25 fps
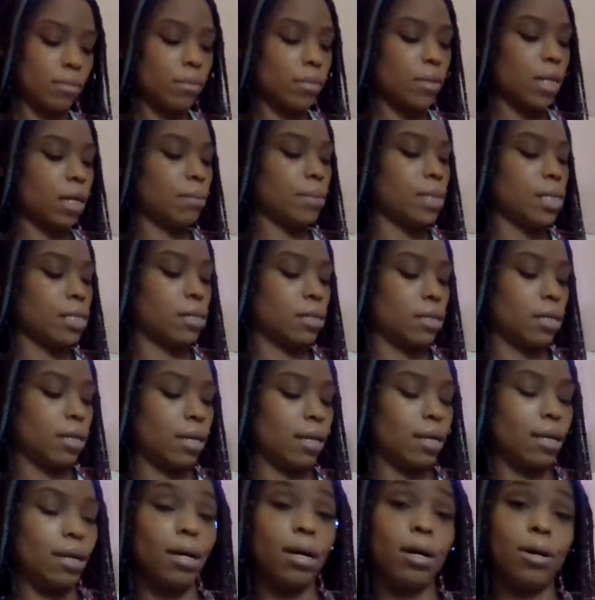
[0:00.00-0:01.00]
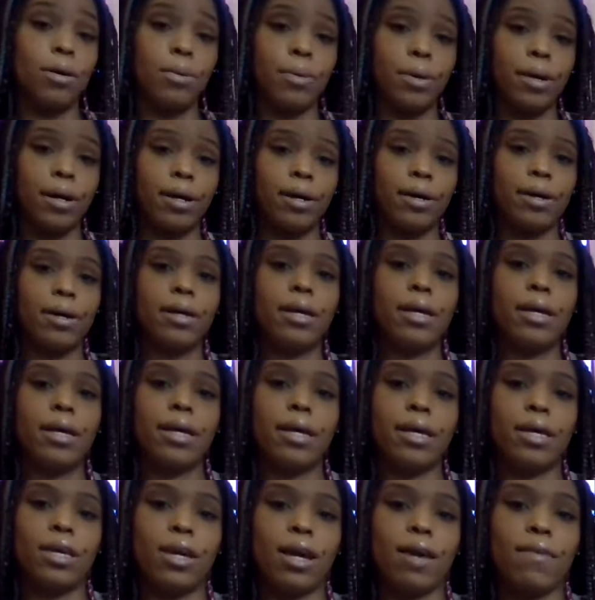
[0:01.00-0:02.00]
Let me see. Oh, wow.
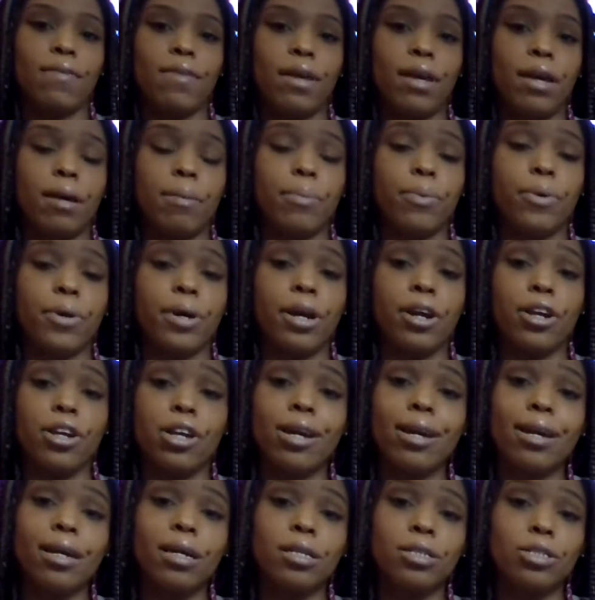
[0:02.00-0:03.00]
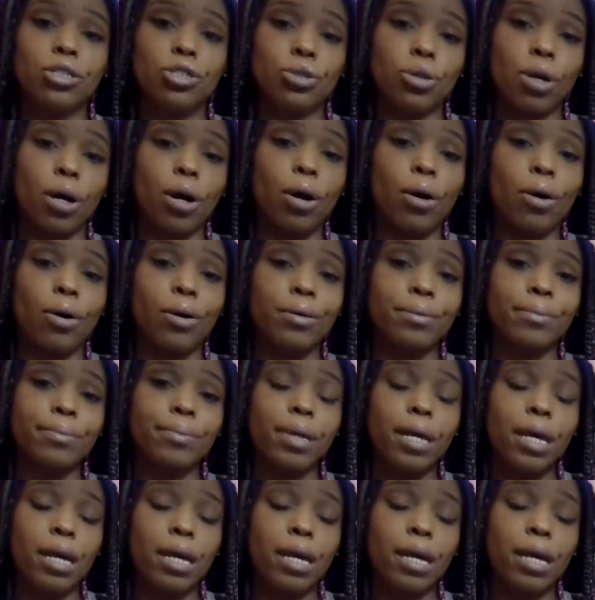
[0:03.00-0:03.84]
You have the Emperor here. You're in control.